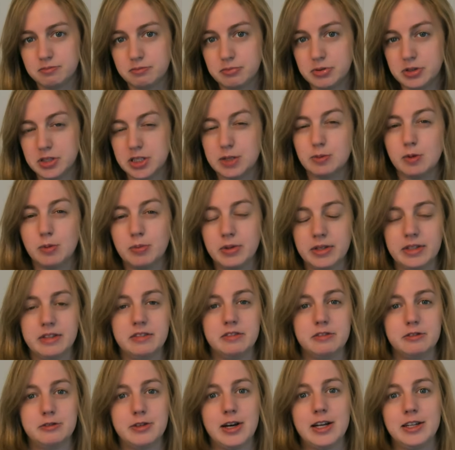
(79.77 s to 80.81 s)
presumably
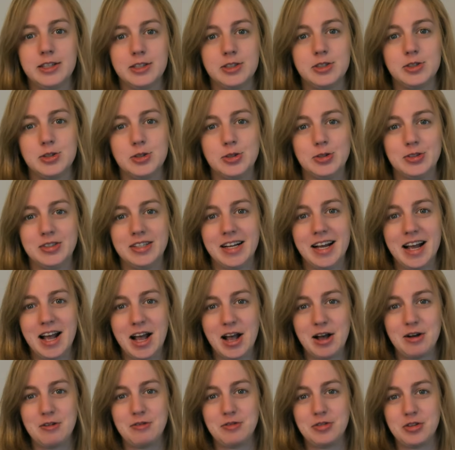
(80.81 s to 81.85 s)
fairly soon
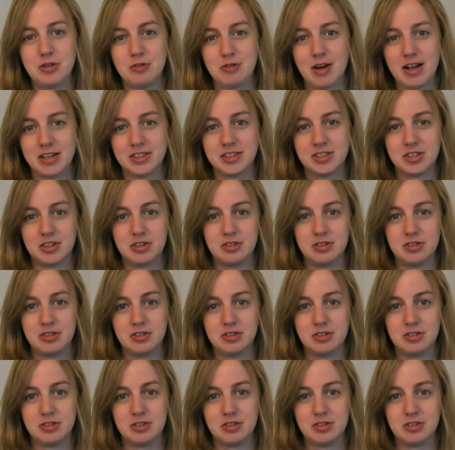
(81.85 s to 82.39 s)
have the rest